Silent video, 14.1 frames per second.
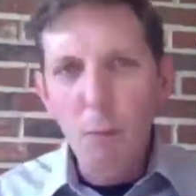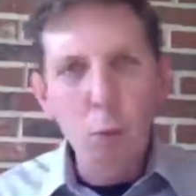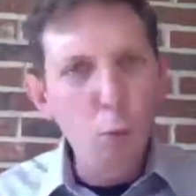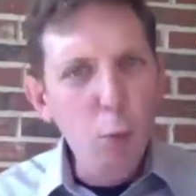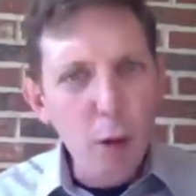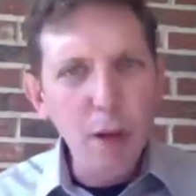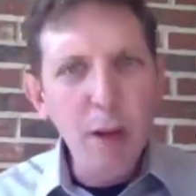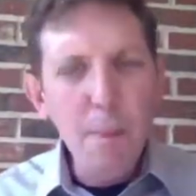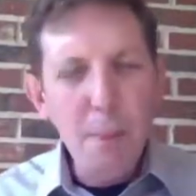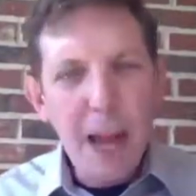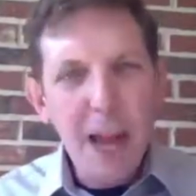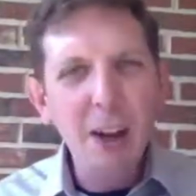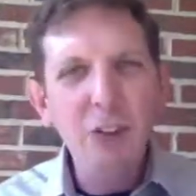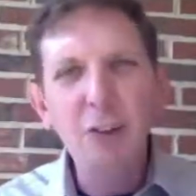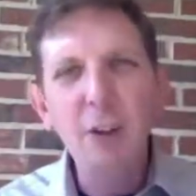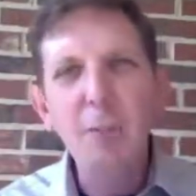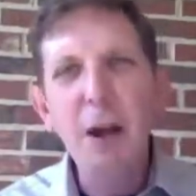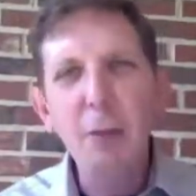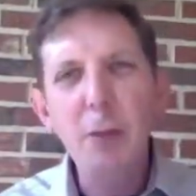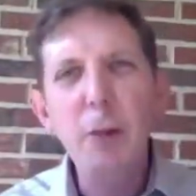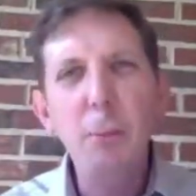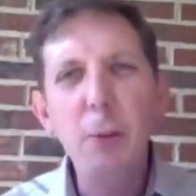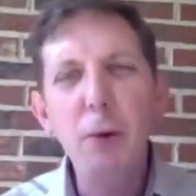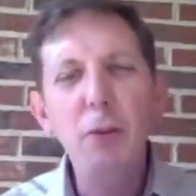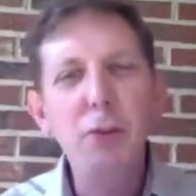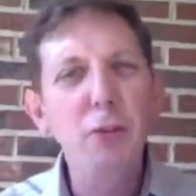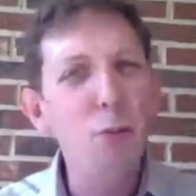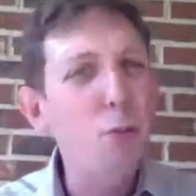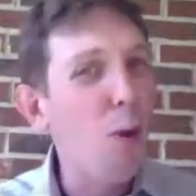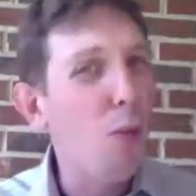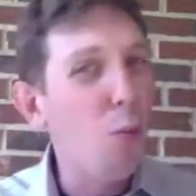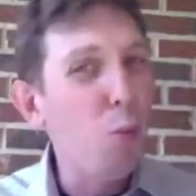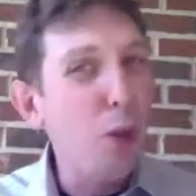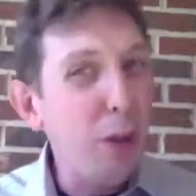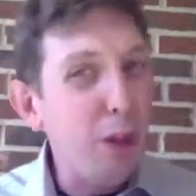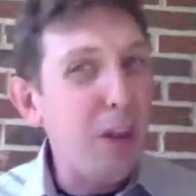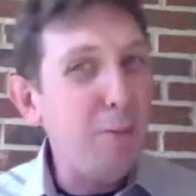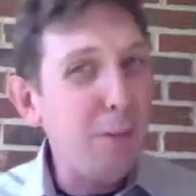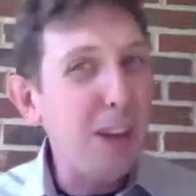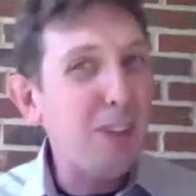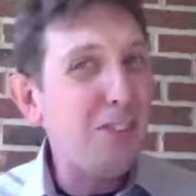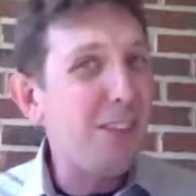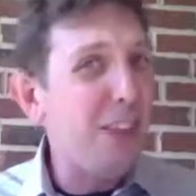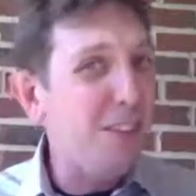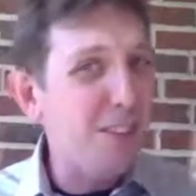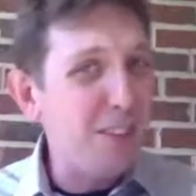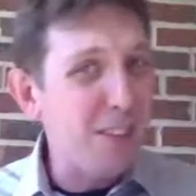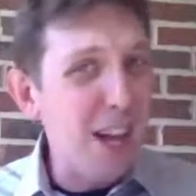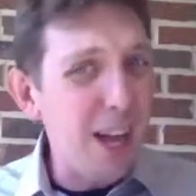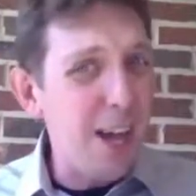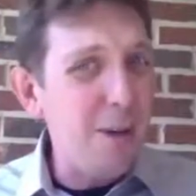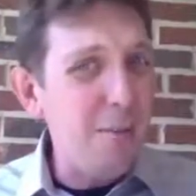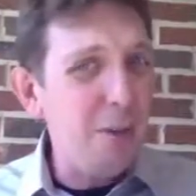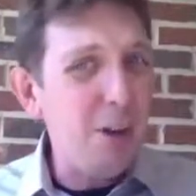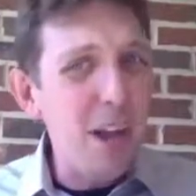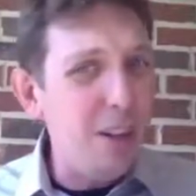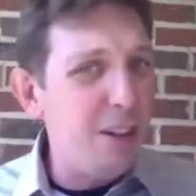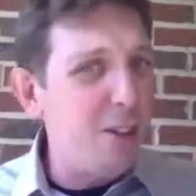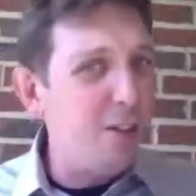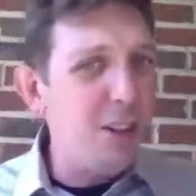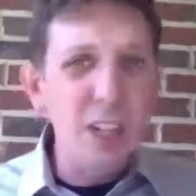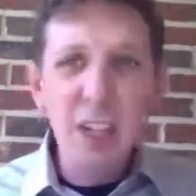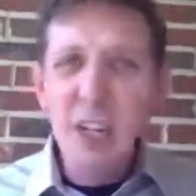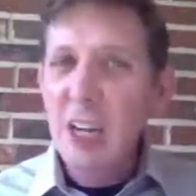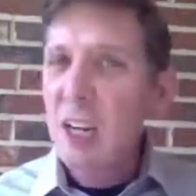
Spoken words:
really passionate about their personal growth, really investing their time, their energy,